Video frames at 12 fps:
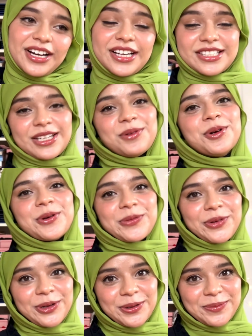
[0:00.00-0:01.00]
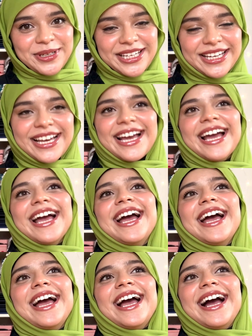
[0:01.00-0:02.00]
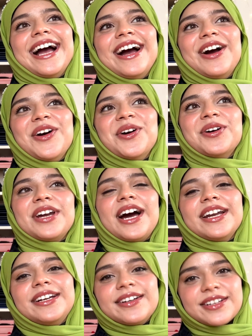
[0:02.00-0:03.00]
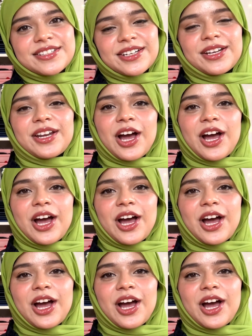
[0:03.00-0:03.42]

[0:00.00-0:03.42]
still want to follow me or are interested in